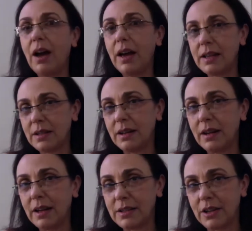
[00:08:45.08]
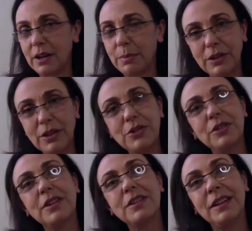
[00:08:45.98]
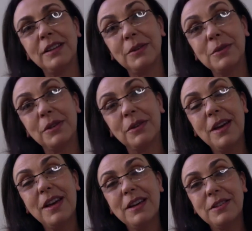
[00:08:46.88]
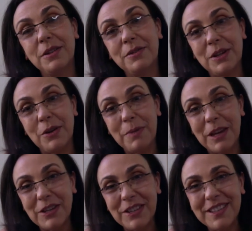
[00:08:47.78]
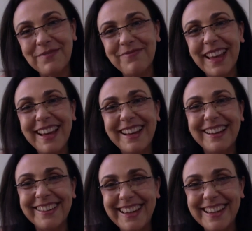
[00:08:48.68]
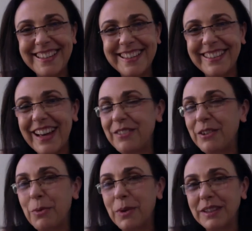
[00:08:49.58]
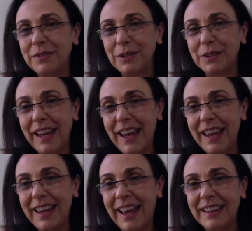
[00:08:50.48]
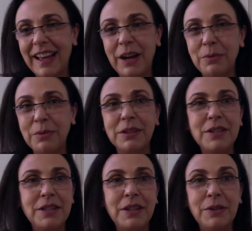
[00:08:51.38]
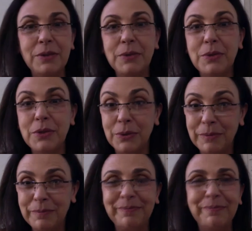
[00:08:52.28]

as a healthcare practitioners and also service our patients. Okay, so have a wonderful day and I will see you soon.